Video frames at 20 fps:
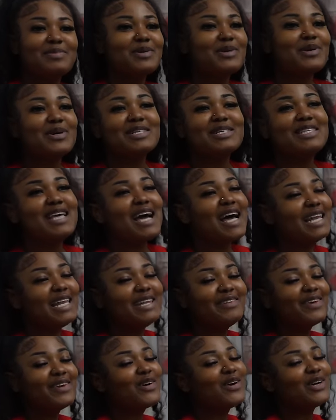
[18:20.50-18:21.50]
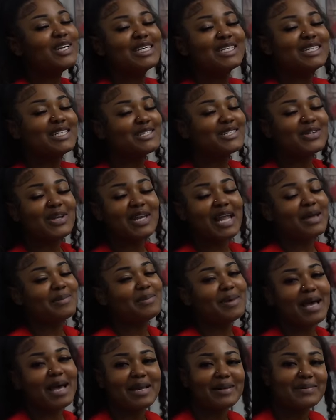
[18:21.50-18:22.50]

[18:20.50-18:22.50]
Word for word: Because their living condition is not like mine.